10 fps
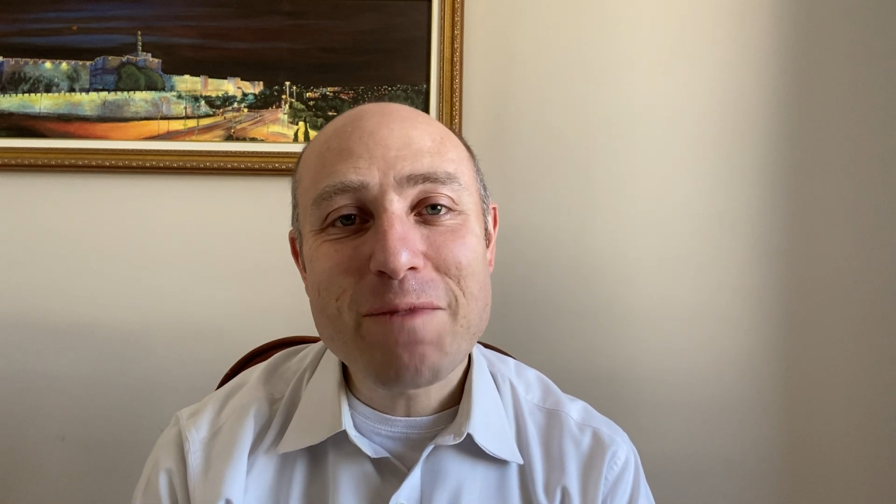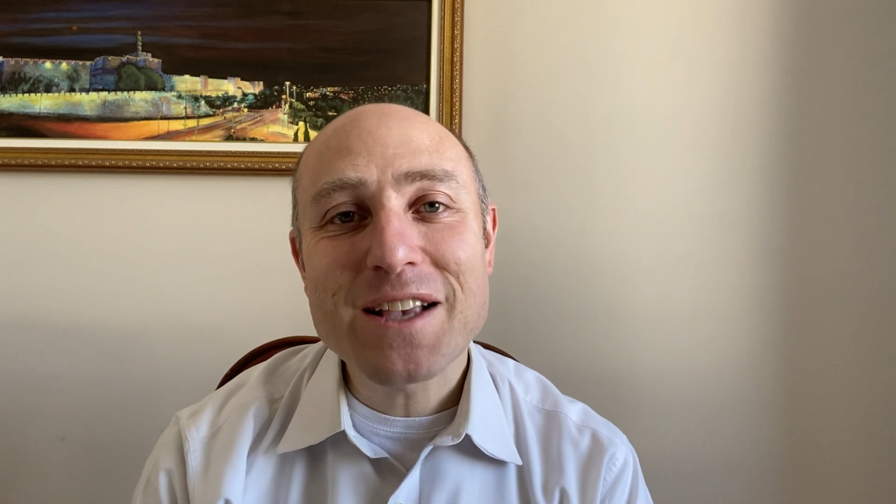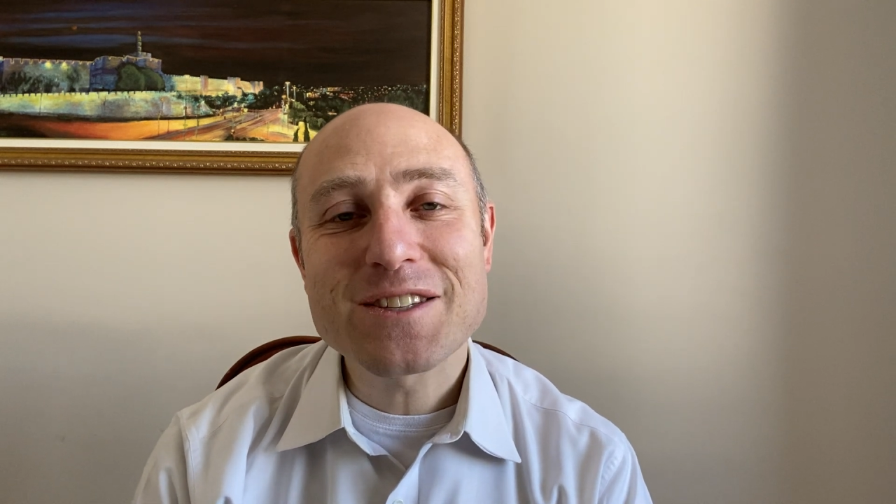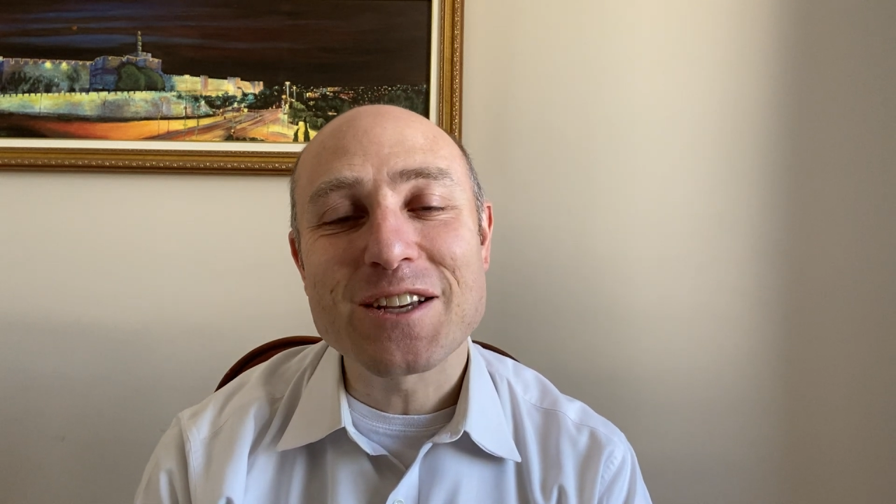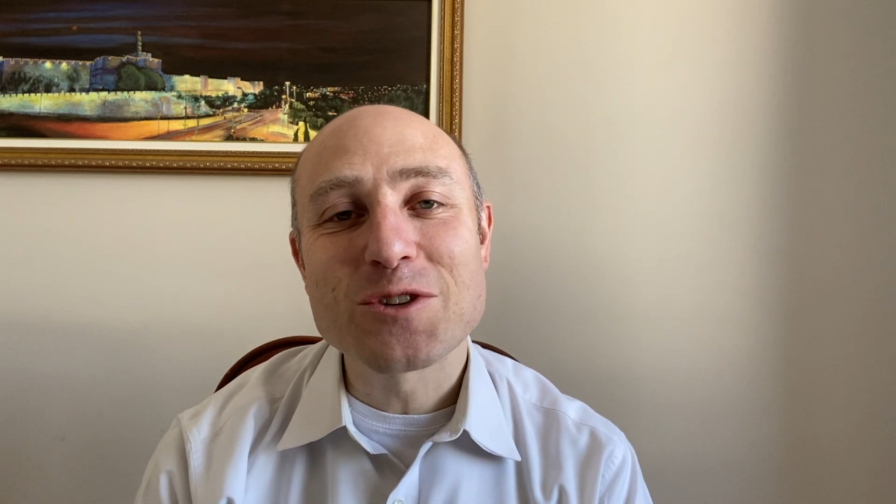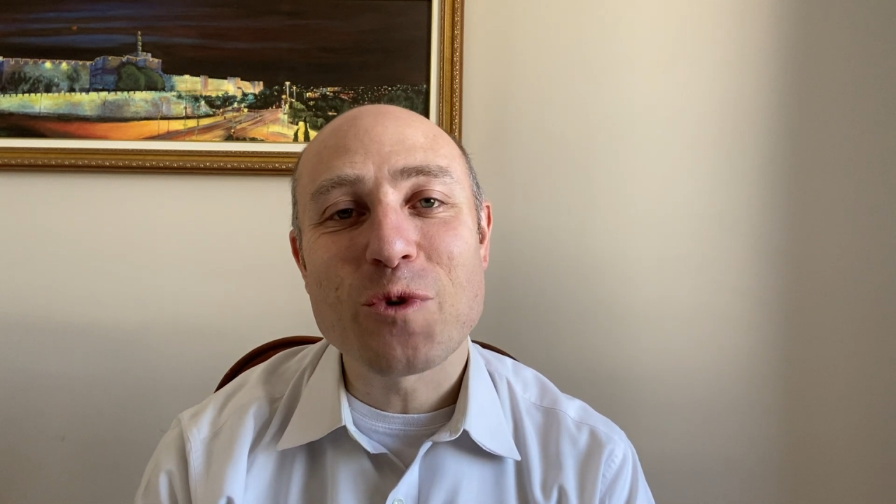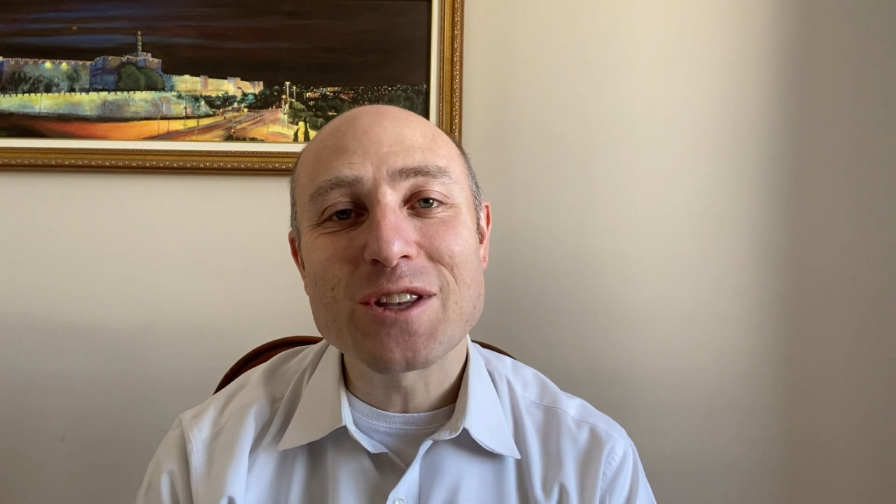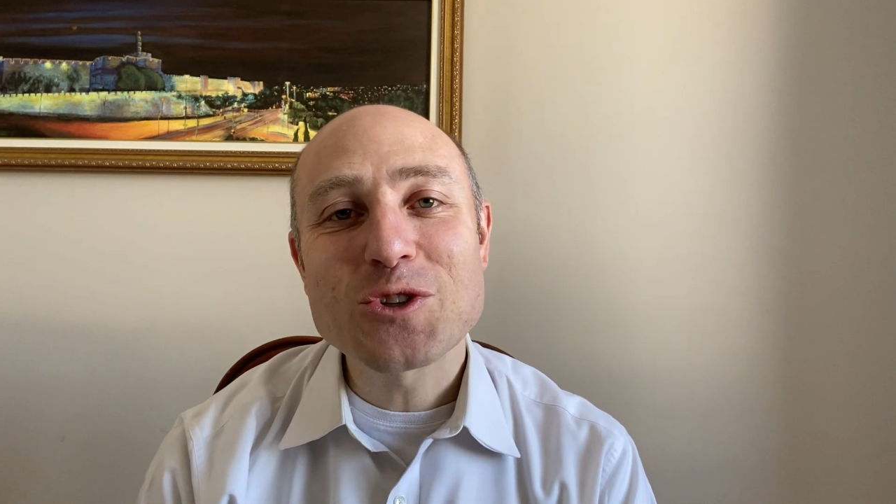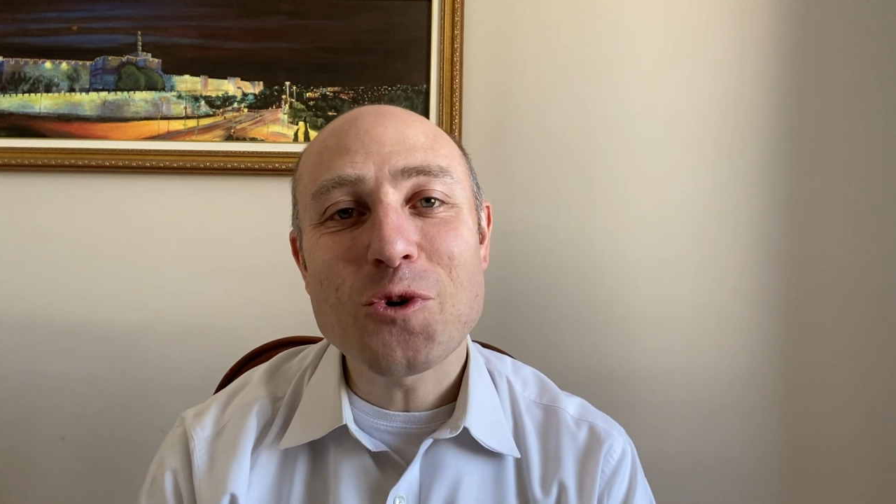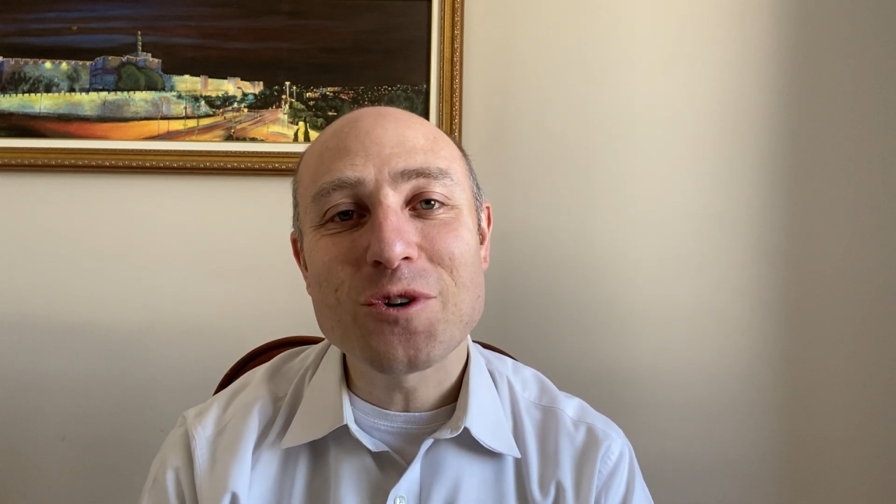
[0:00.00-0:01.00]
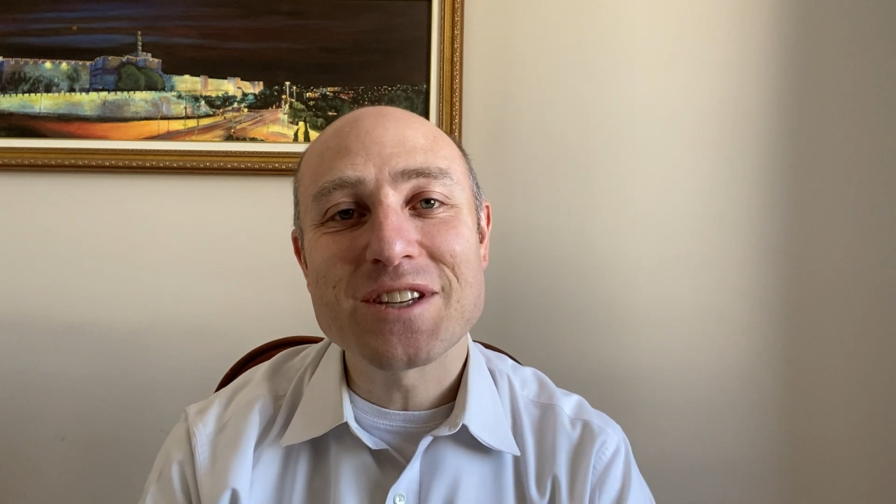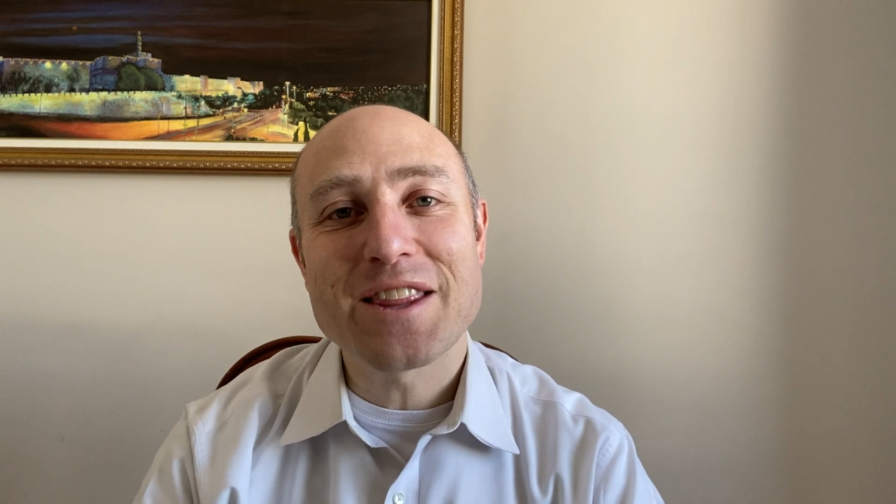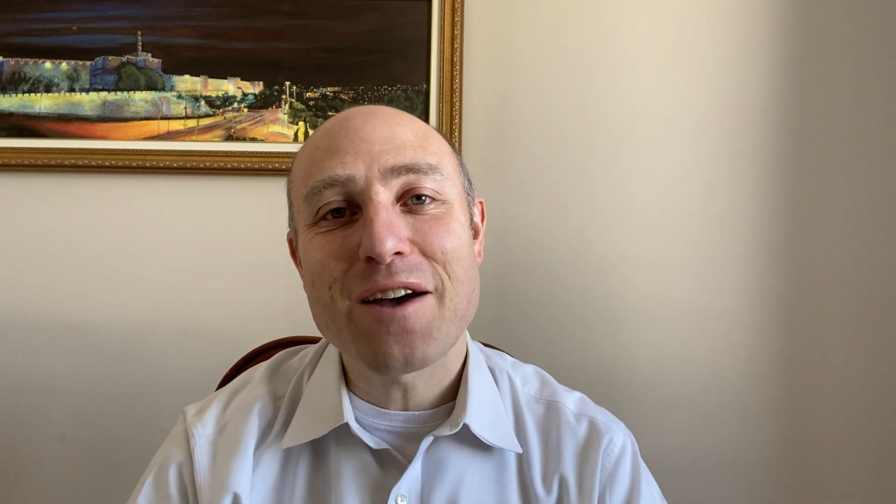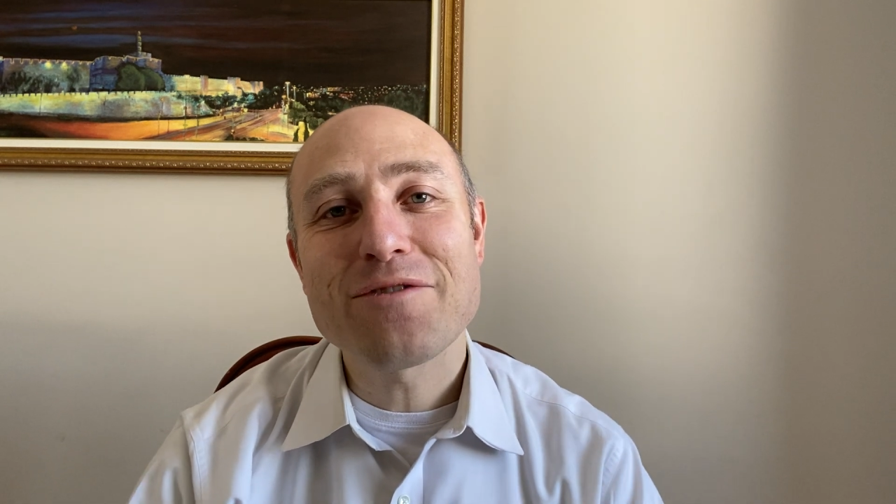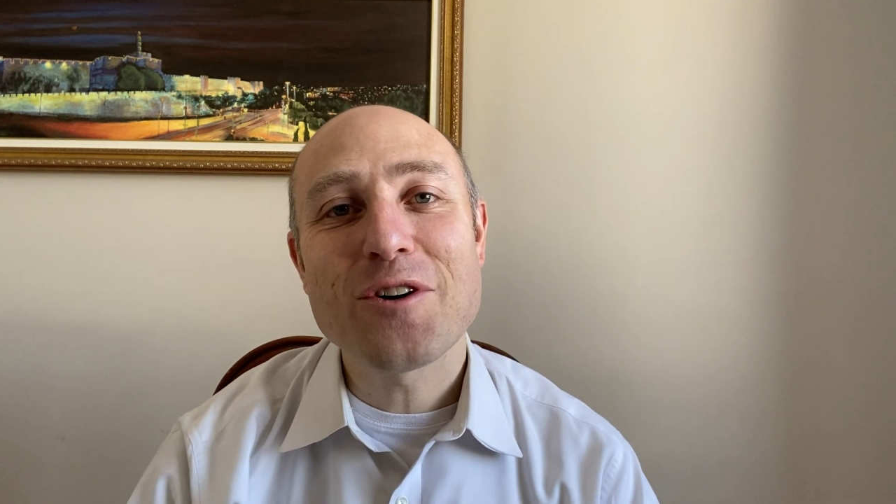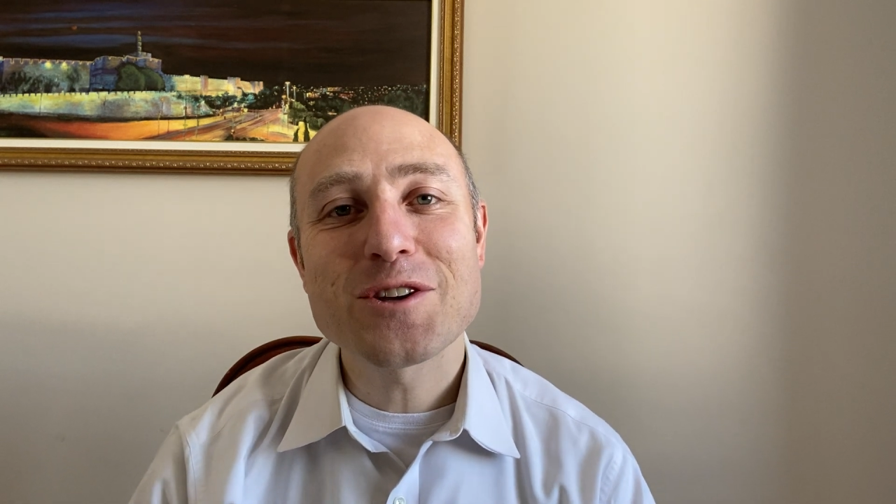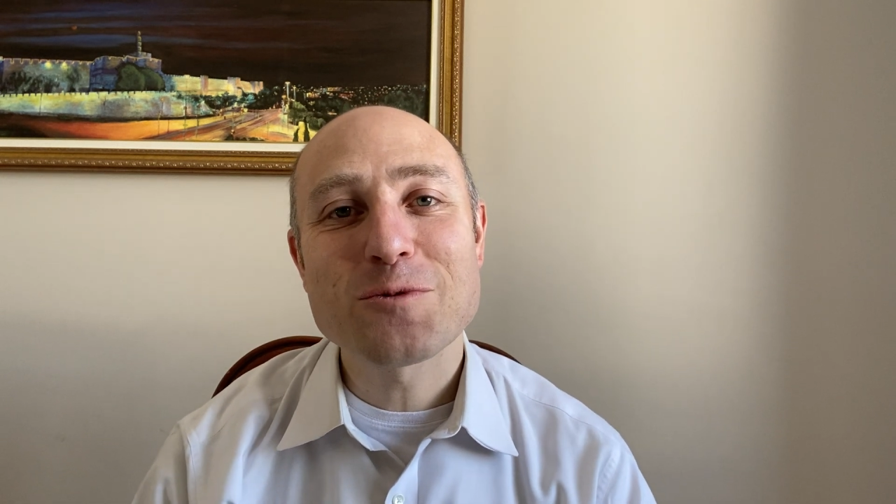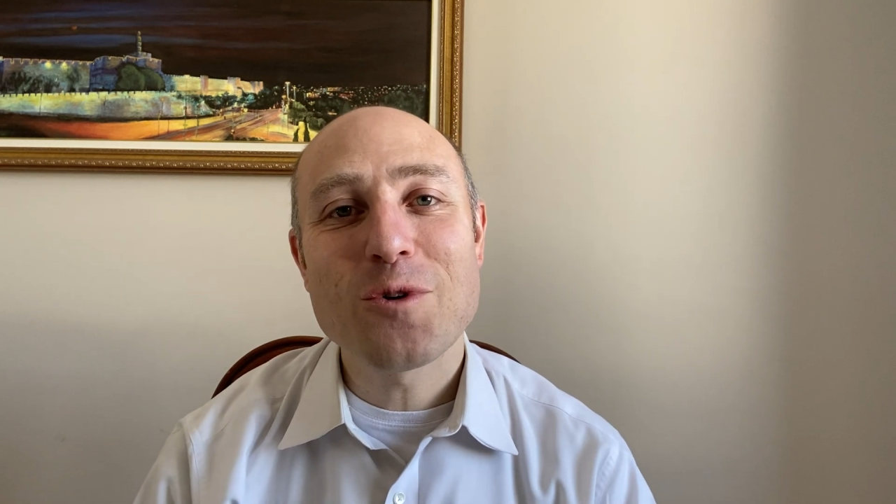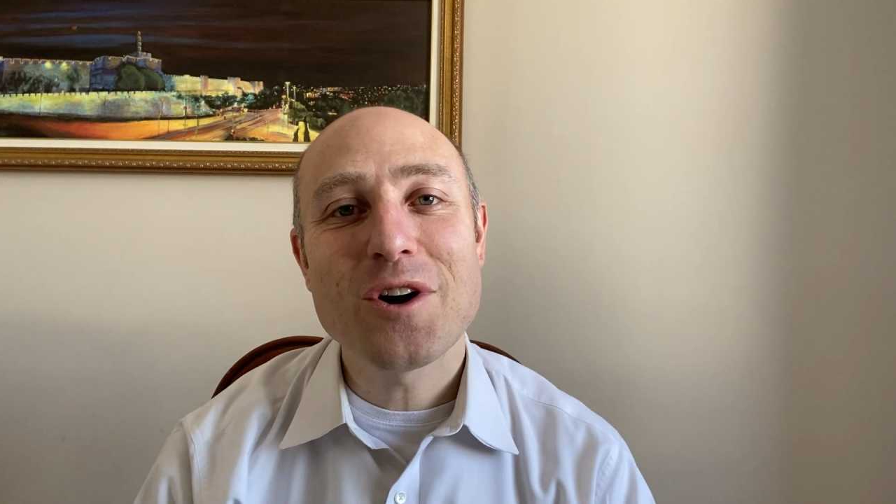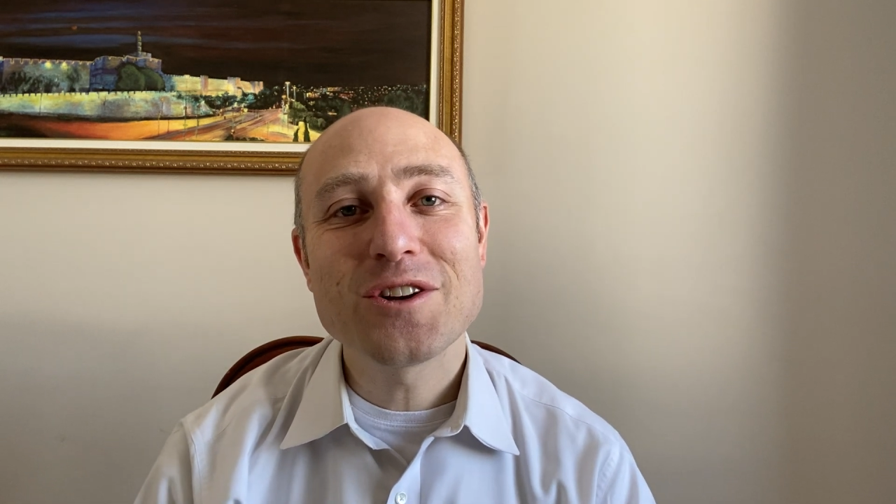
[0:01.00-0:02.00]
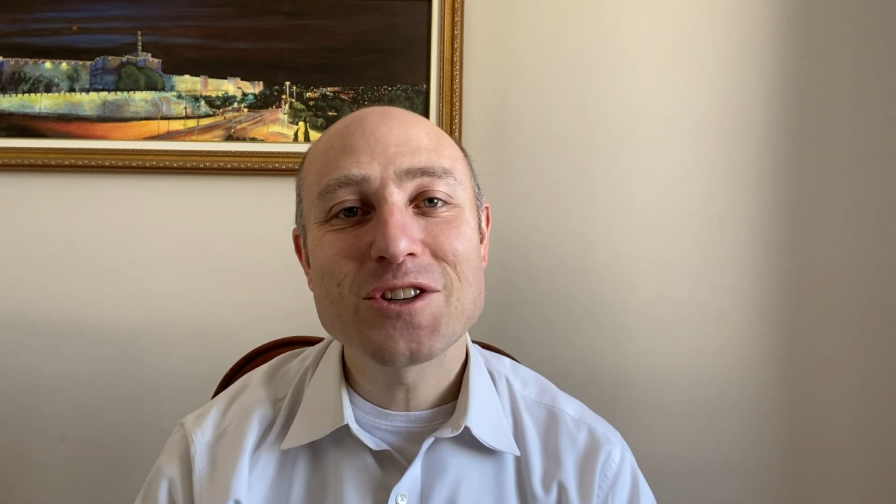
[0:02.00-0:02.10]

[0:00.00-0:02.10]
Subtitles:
message we're taught in that first word,